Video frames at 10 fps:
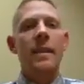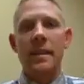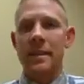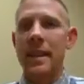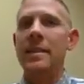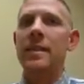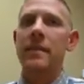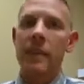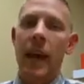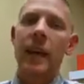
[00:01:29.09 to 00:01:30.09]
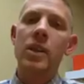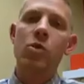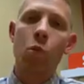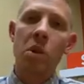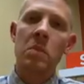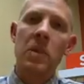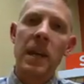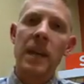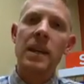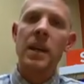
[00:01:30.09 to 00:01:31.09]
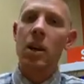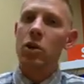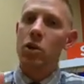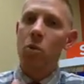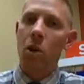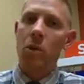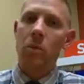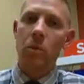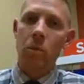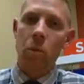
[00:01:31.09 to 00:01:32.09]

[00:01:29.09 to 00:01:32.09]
The disadvantage would be you are